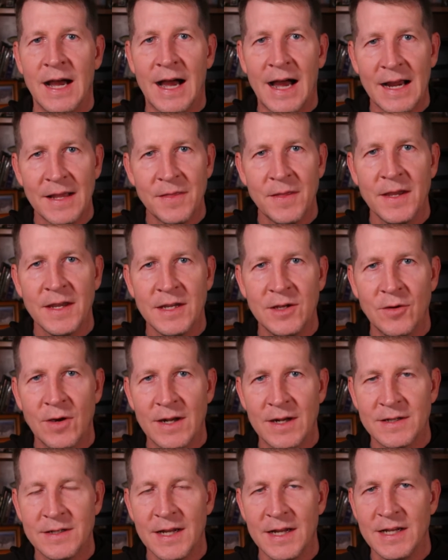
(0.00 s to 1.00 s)
I think you
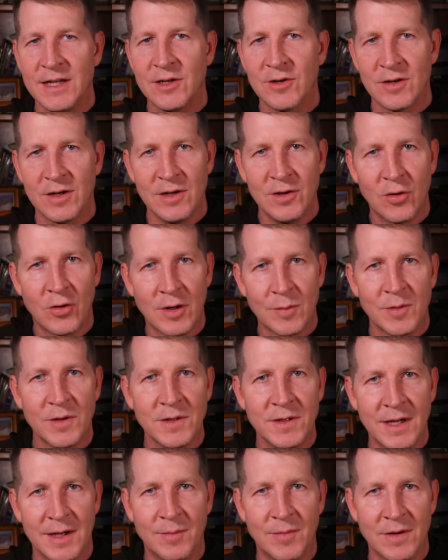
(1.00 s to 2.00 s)
got to take your normal
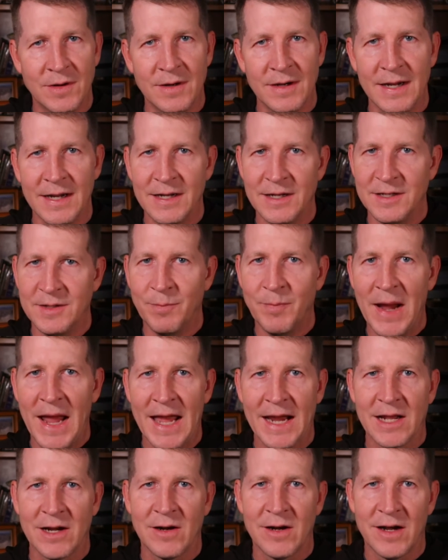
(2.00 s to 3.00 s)
number and
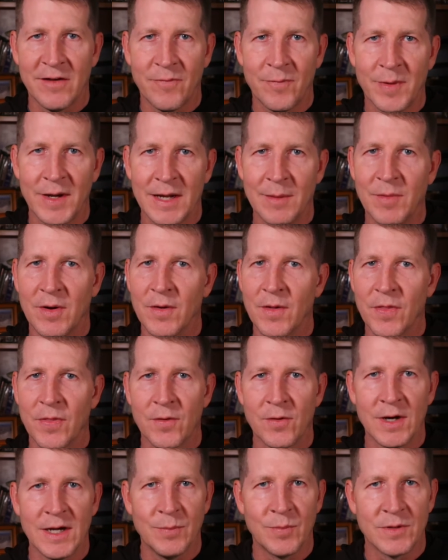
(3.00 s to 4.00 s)
back it off by about
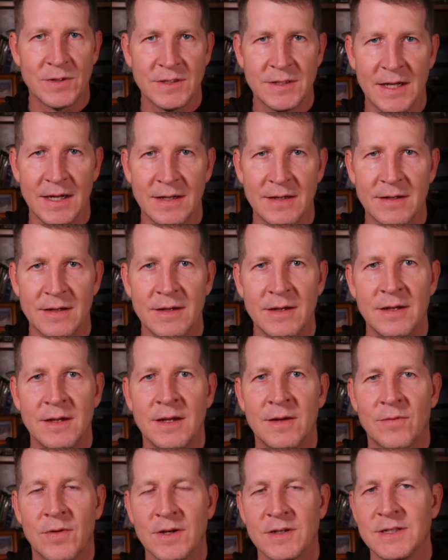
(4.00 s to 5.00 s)
30%.
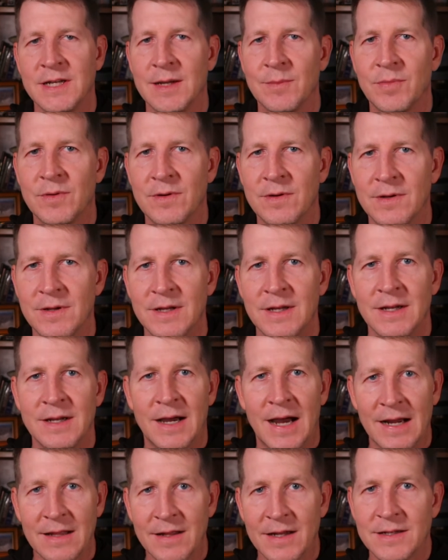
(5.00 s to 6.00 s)
For example,
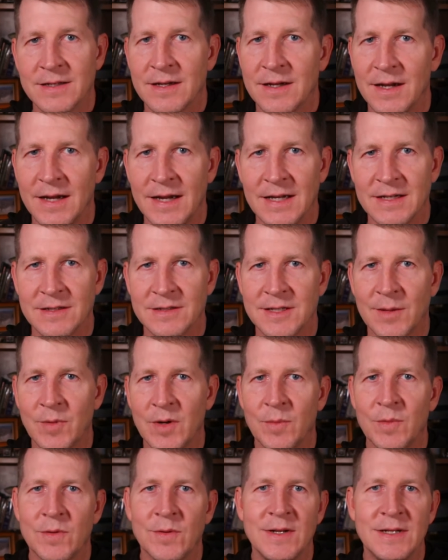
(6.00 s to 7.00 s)
I like to hike
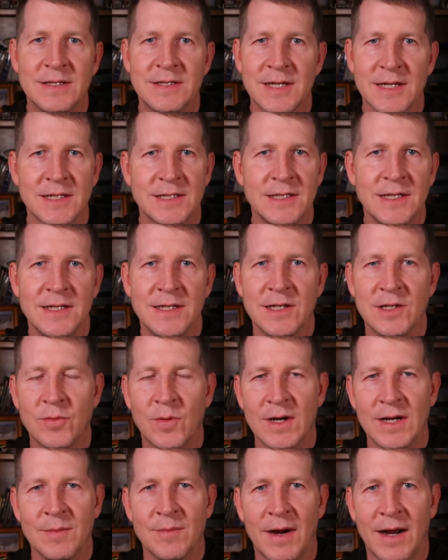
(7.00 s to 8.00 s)
somewhere between 16 and
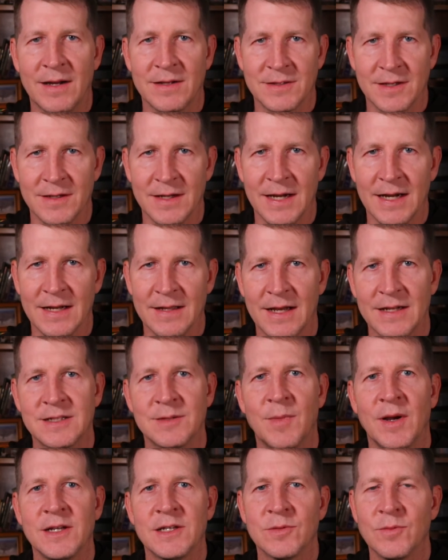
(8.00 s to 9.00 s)
20 miles a day.
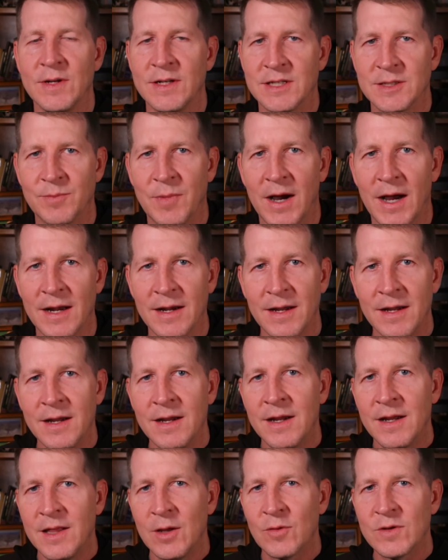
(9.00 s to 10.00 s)
That's my sweet spot.
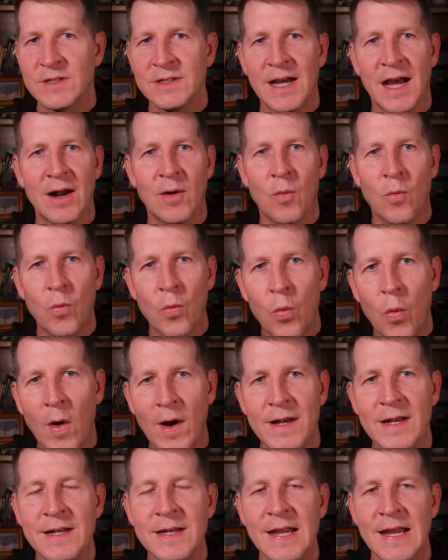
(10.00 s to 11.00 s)
There was not
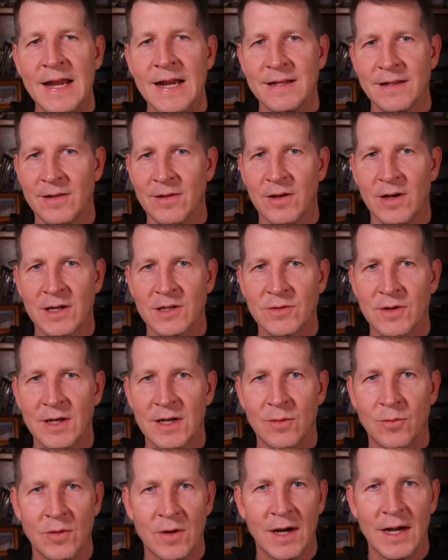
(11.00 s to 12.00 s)
one day on the long
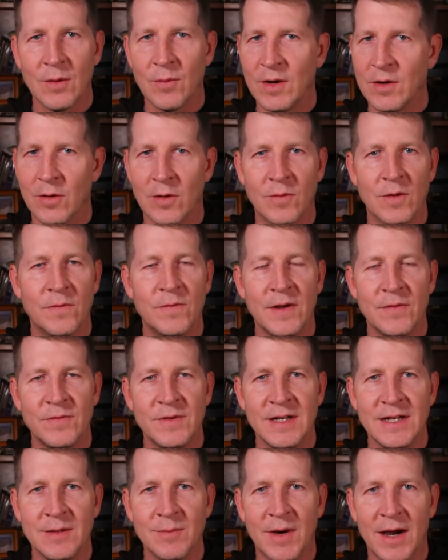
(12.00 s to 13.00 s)
trail where I went over
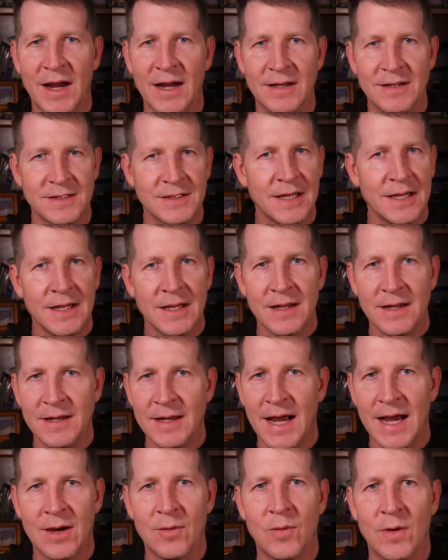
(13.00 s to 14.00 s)
15 miles.
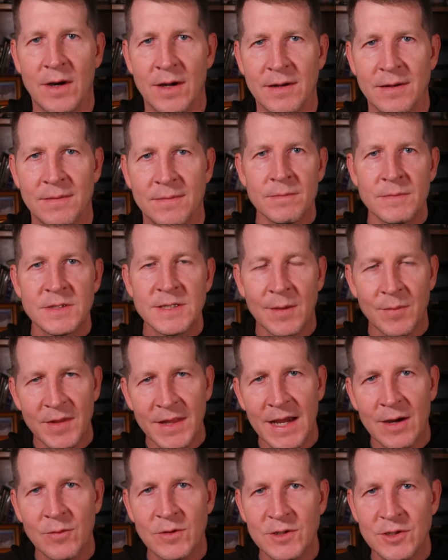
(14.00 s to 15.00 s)
not one. Some of
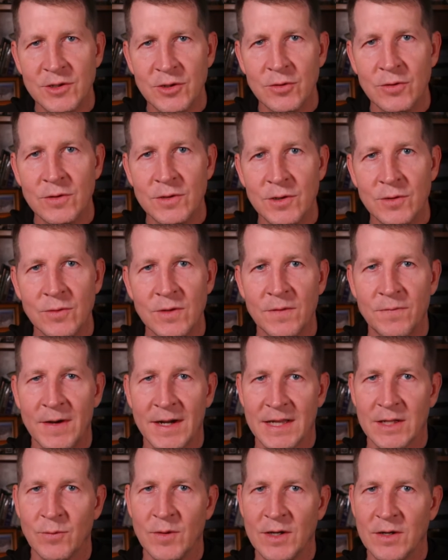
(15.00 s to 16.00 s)
that was due to the
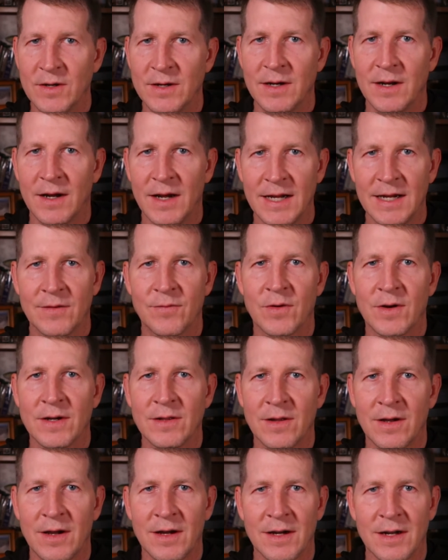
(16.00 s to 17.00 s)
fact that we couldn't hike very
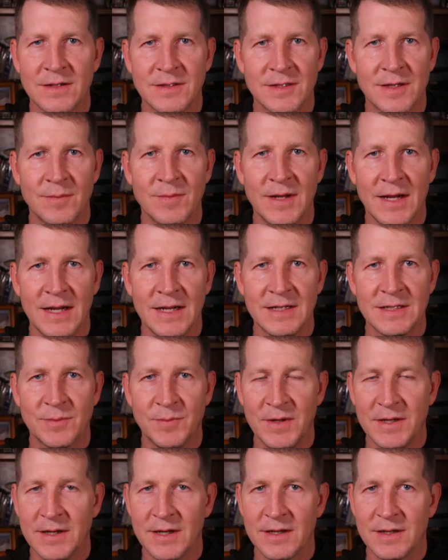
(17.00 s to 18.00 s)
long on some days
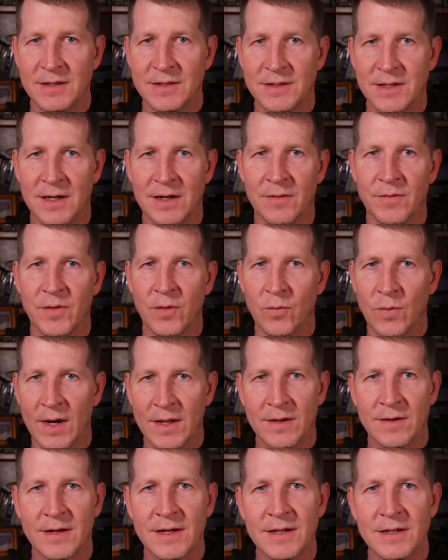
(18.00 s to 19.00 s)
because of the
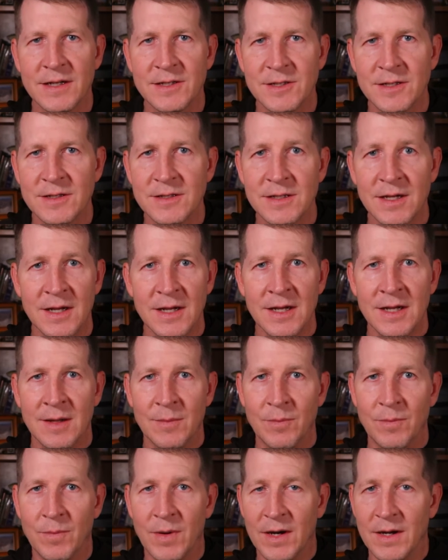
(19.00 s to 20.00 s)
weather conditions,
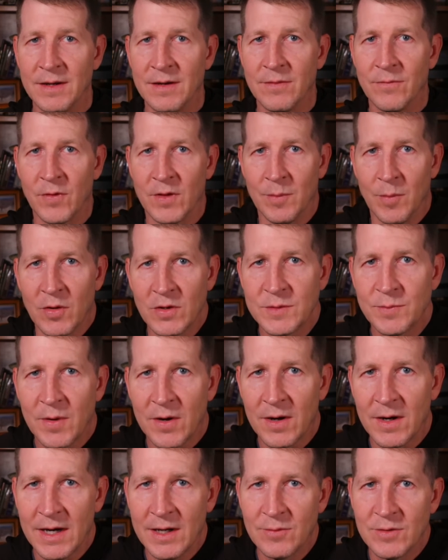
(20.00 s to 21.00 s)
but for the most
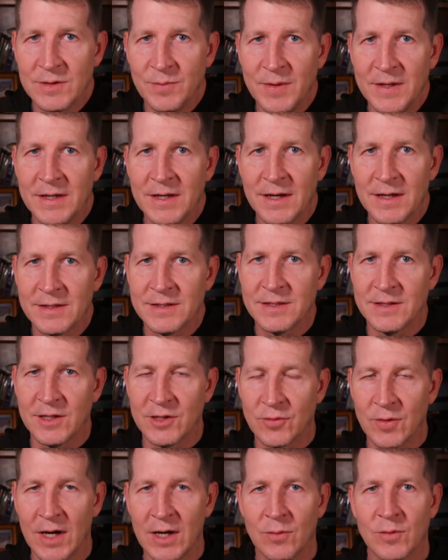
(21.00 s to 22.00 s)
part, it was because the
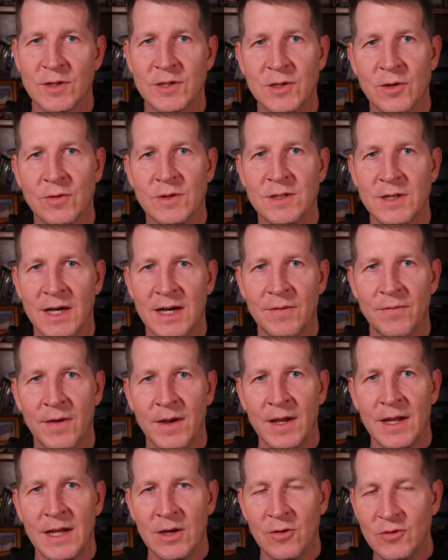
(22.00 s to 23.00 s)
trail was so tough.
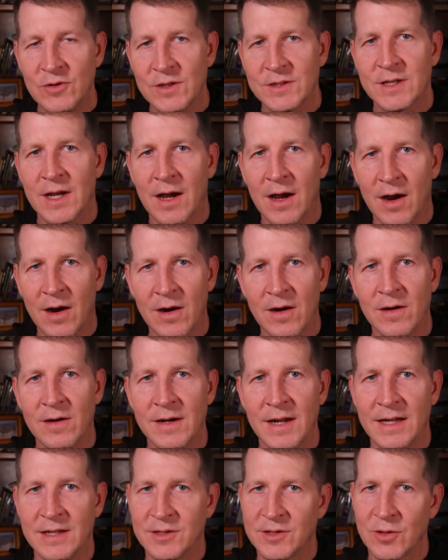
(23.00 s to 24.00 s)
It was just
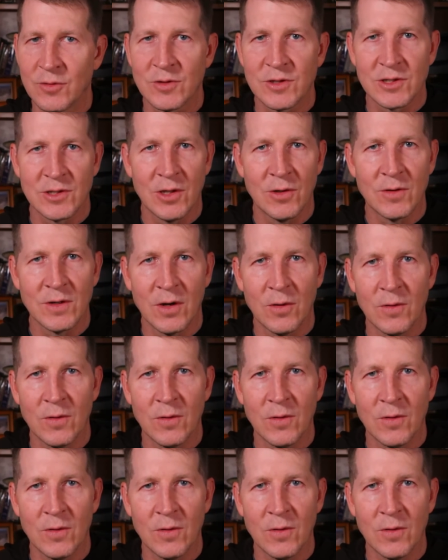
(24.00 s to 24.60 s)
hard and so slow